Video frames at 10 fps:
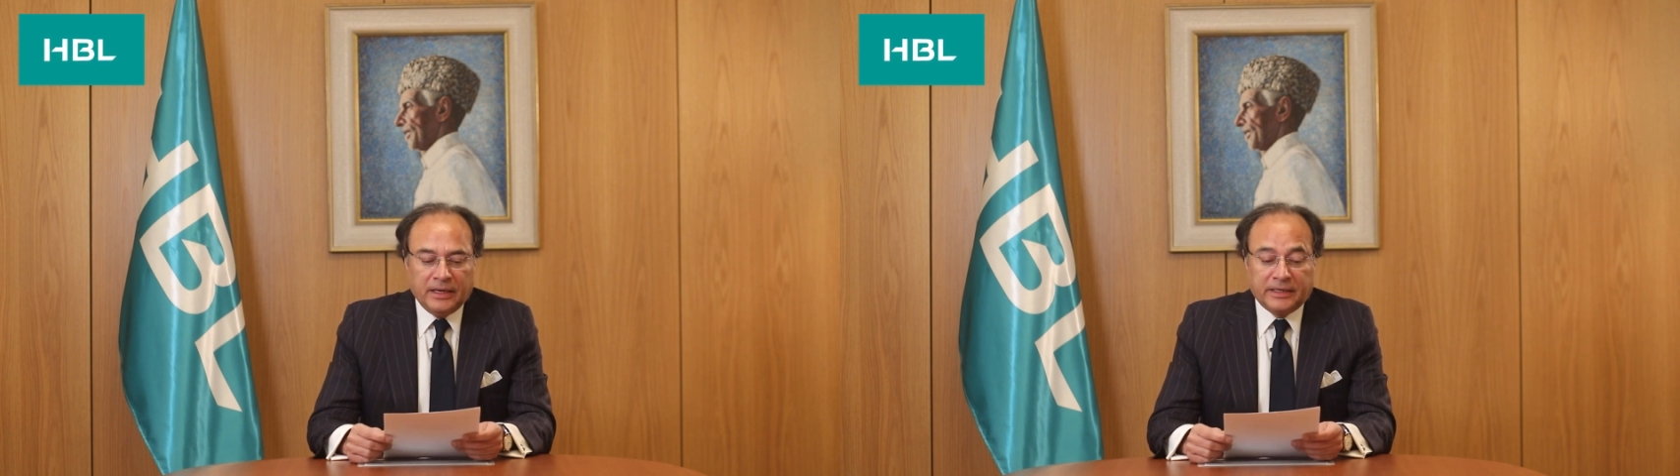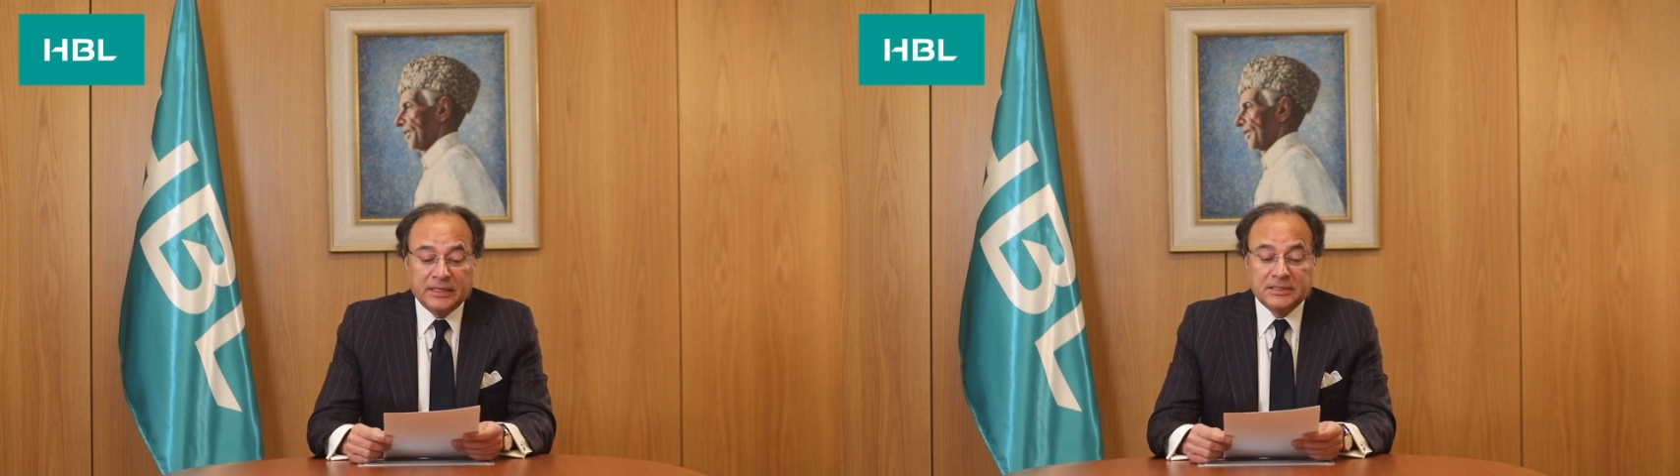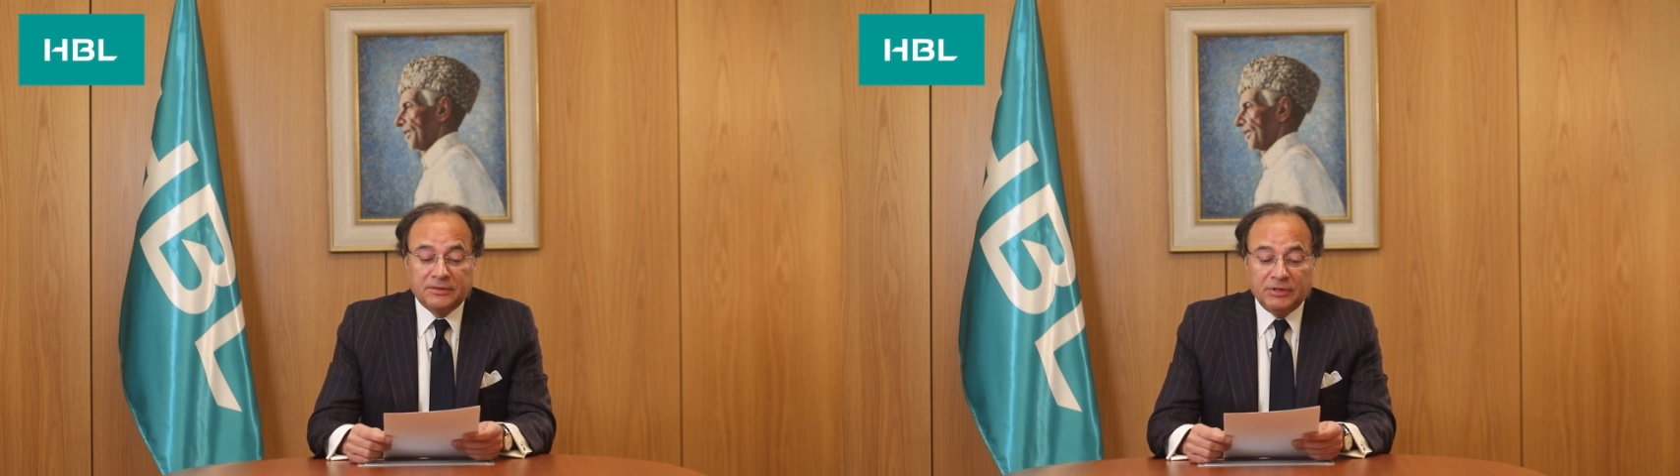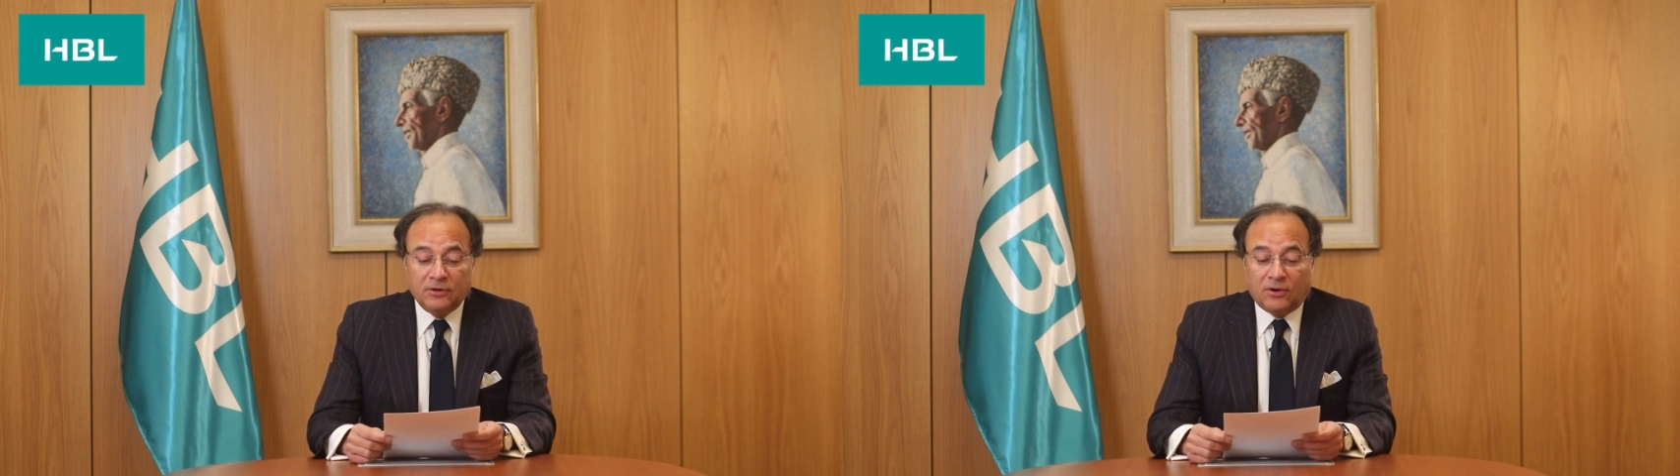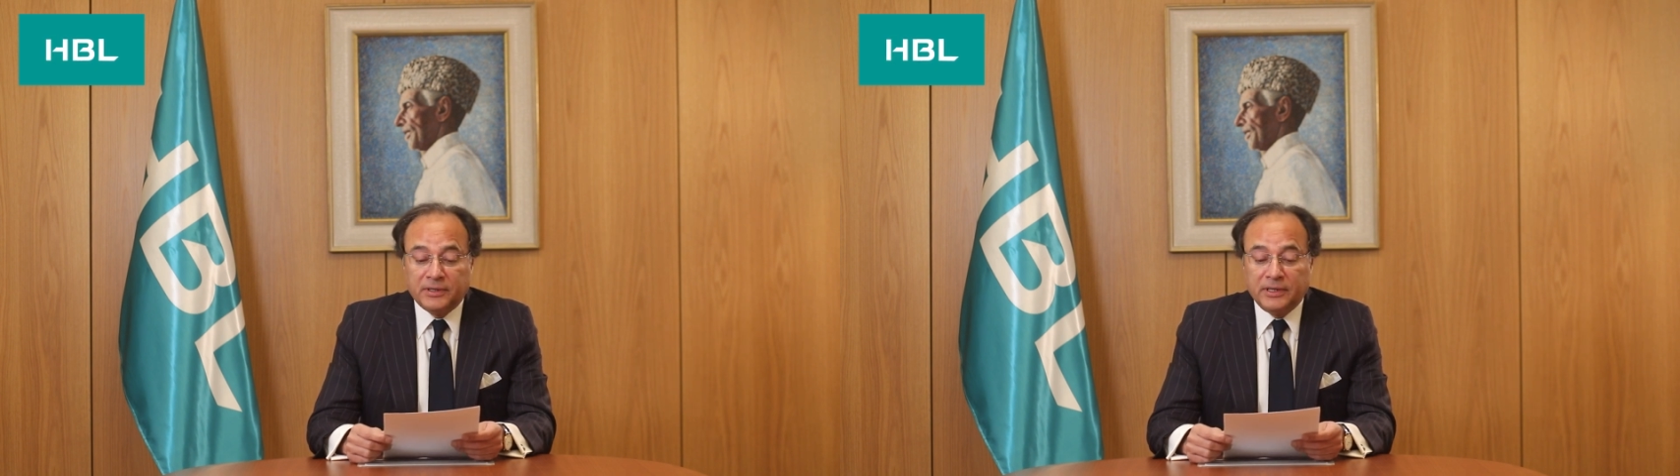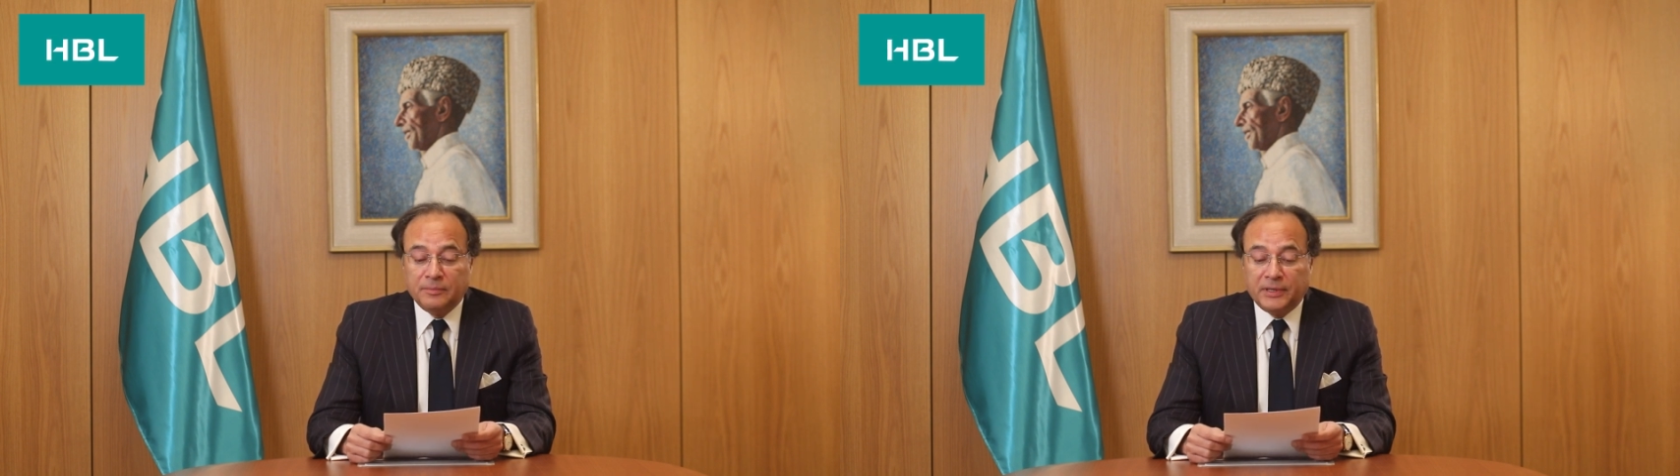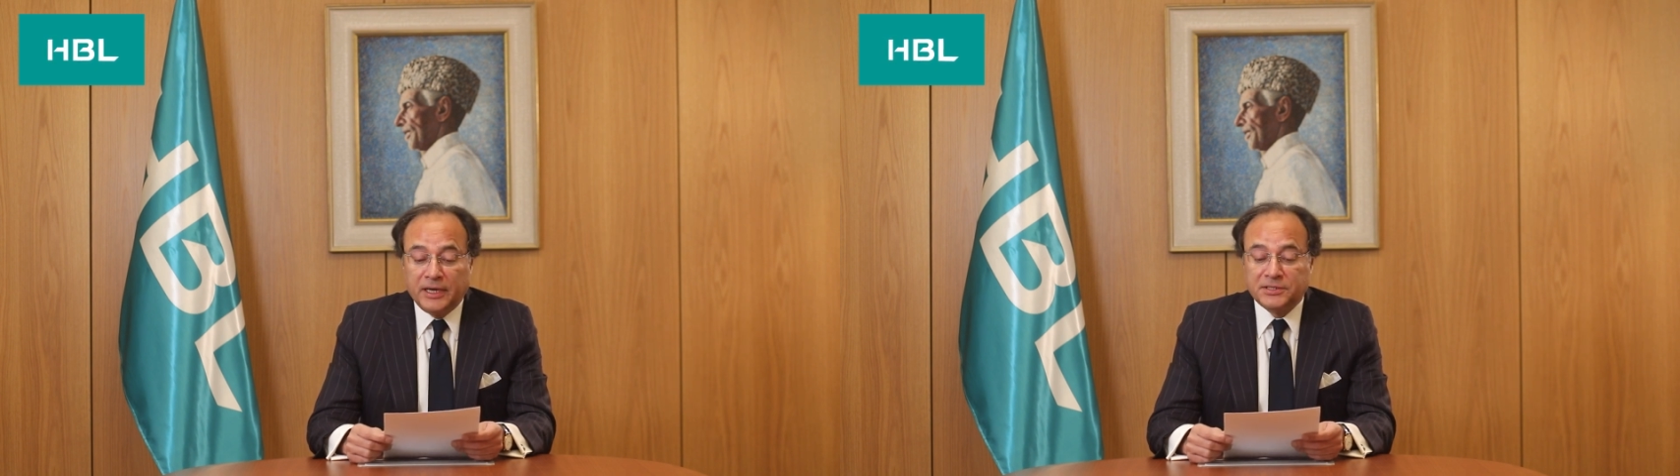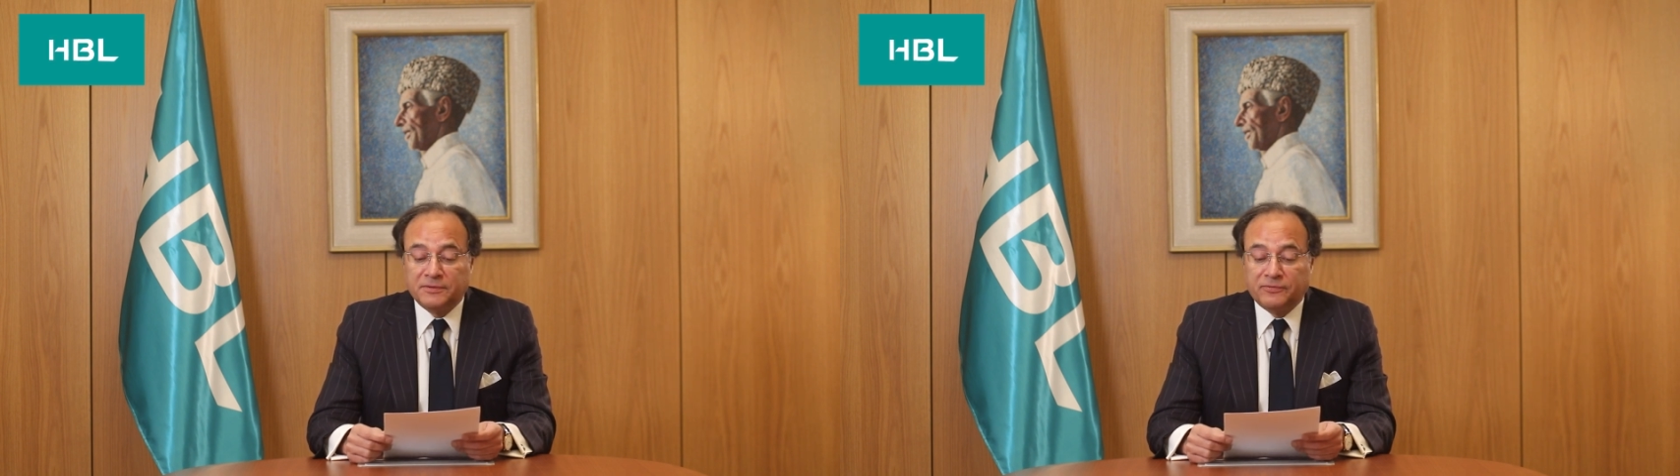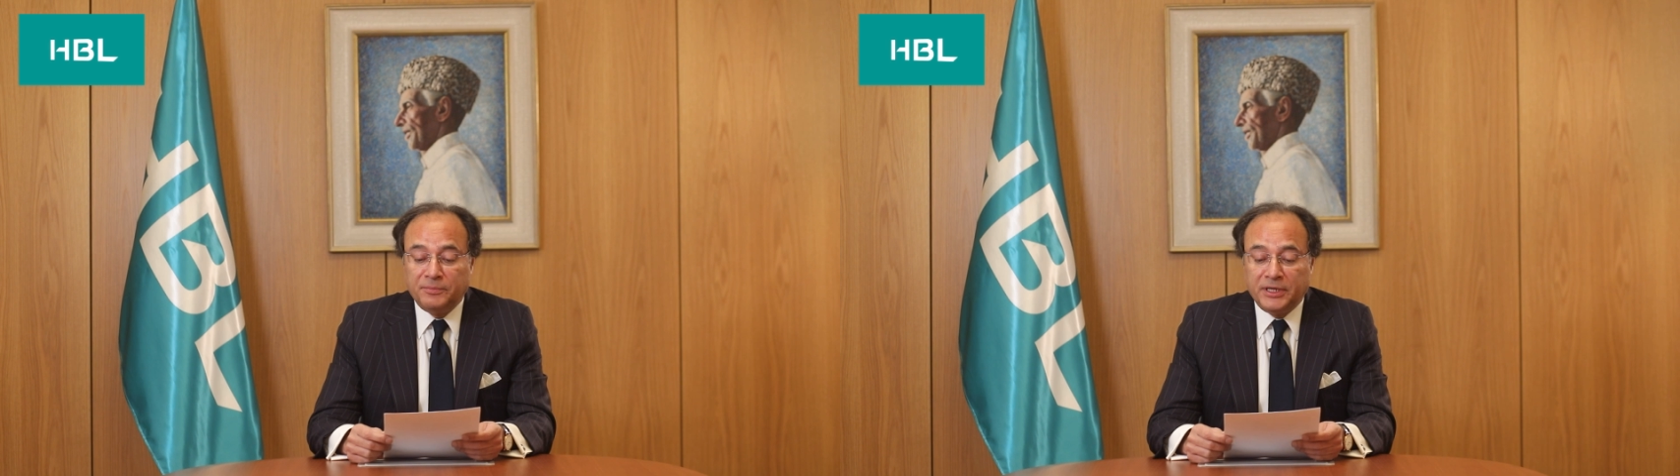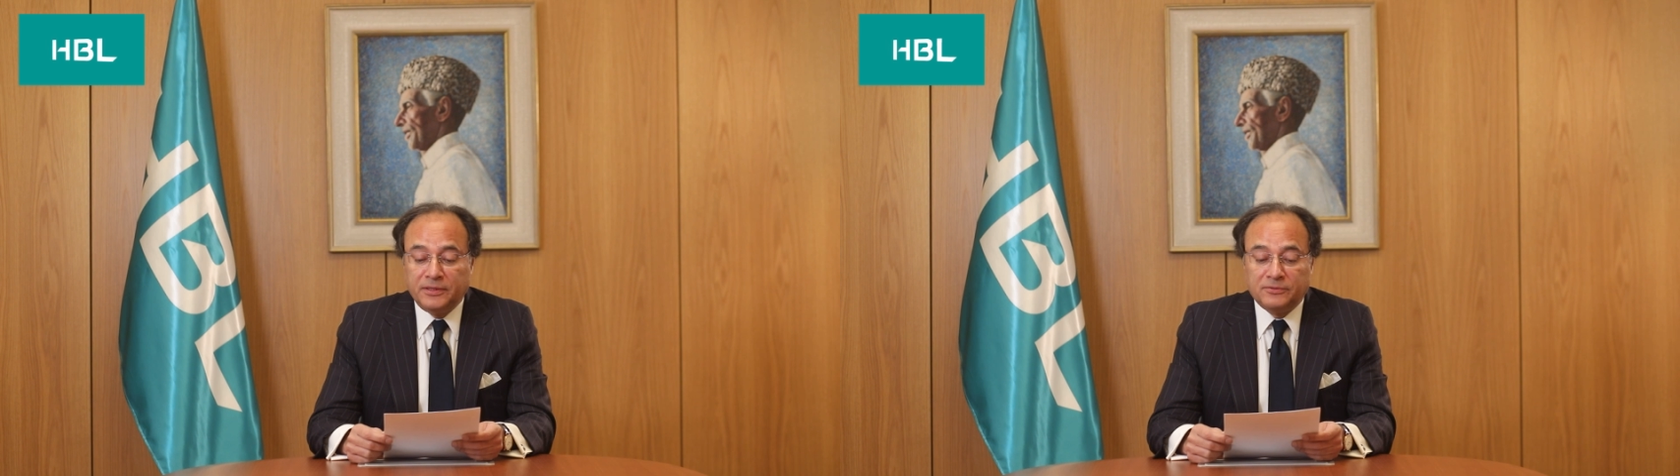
It is a real honor and pleasure for me